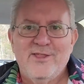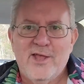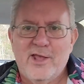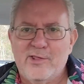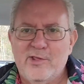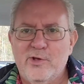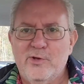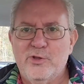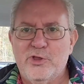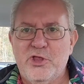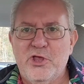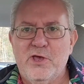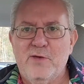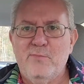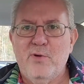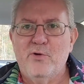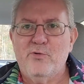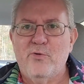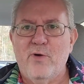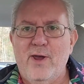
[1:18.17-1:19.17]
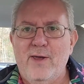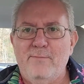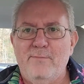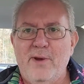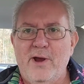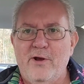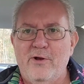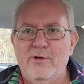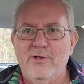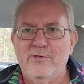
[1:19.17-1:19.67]
that's a good thing about
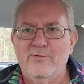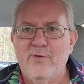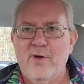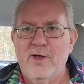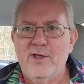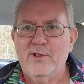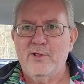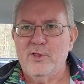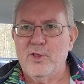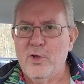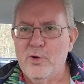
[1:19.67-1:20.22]
grandparents, right?